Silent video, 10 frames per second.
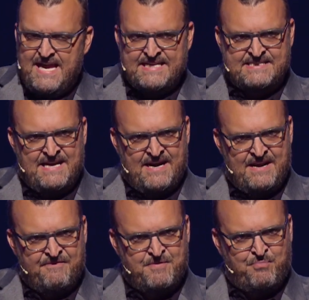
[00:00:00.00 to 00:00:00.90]
It's not
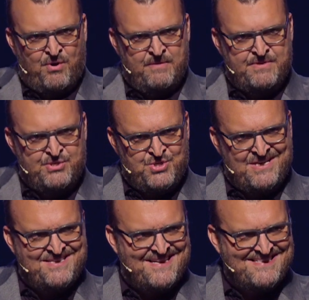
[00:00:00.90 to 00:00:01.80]
enough to point them to
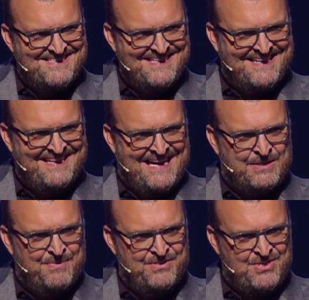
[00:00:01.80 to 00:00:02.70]
Jesus and connect
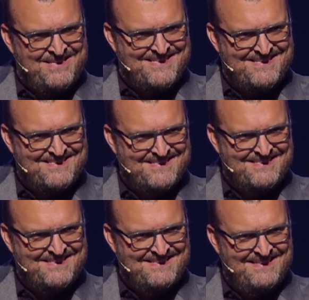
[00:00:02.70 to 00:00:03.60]
them with Jesus.
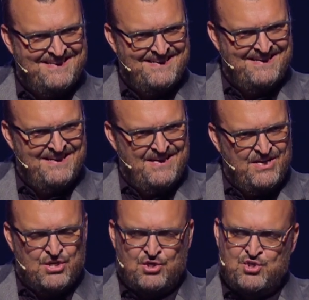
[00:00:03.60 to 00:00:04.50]

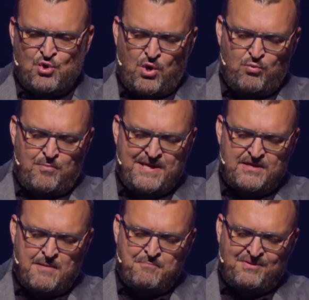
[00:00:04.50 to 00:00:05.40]
Your joy will be
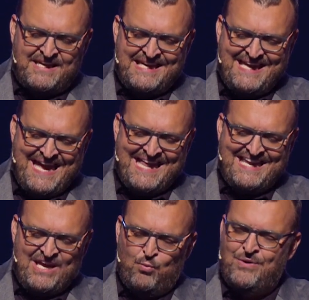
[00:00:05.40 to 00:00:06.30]
complete and
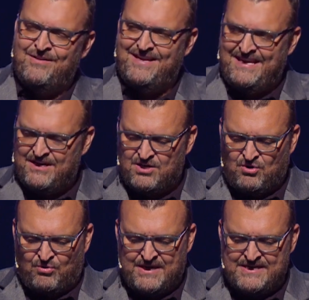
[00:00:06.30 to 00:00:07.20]
it will
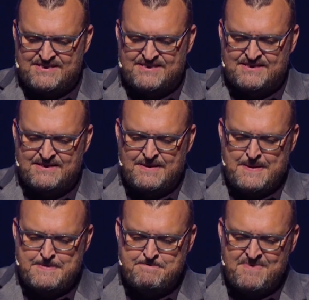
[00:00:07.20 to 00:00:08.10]
increase
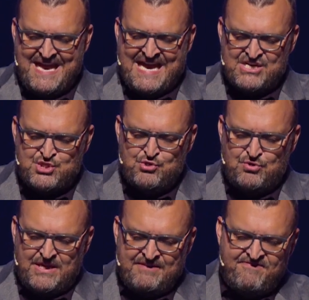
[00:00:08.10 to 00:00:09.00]
as you
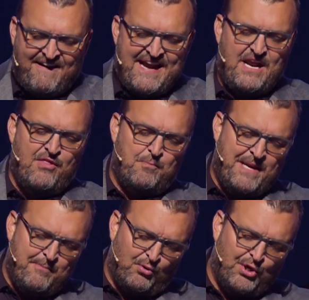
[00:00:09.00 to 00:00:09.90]
invite other
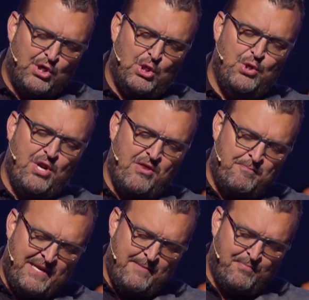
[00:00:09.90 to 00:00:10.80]
people or include other
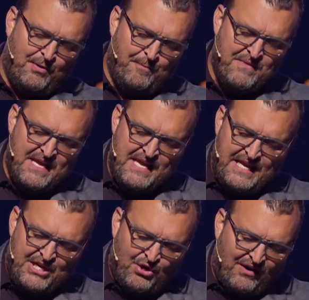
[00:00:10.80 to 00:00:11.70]
people
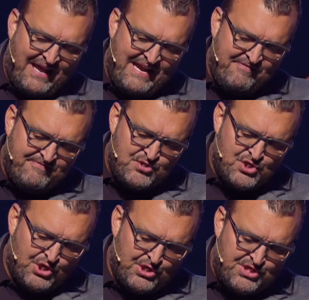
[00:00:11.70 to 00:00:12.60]
in your life,
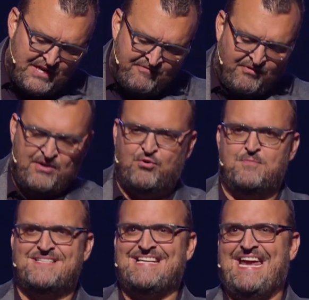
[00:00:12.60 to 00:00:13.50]
church, and friend group.
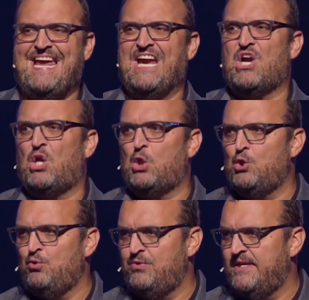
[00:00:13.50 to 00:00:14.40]
Say
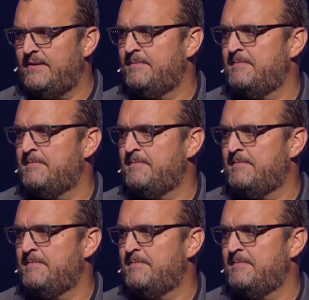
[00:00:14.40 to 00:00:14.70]
include,